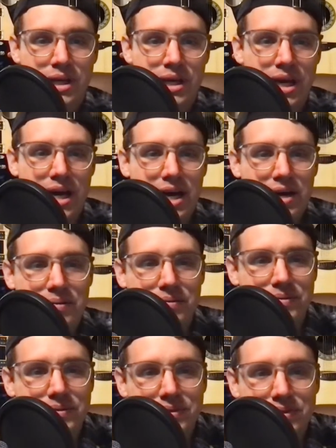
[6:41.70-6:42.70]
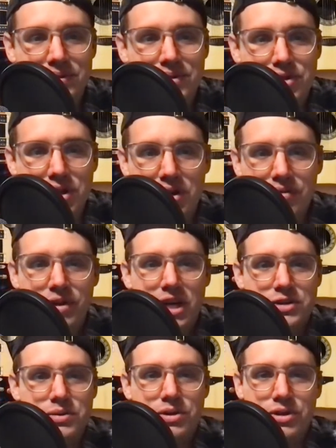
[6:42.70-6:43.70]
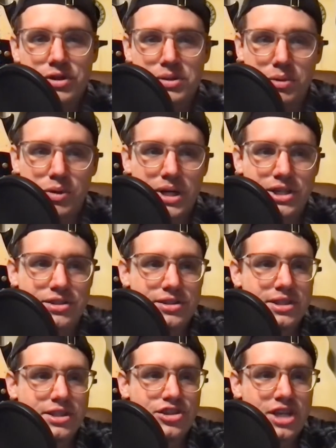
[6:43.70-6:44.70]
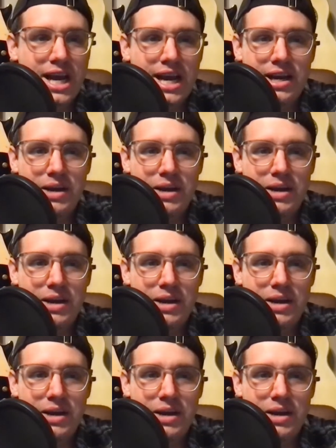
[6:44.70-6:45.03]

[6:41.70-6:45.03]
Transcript: So if you guys want to throw some questions in the chat,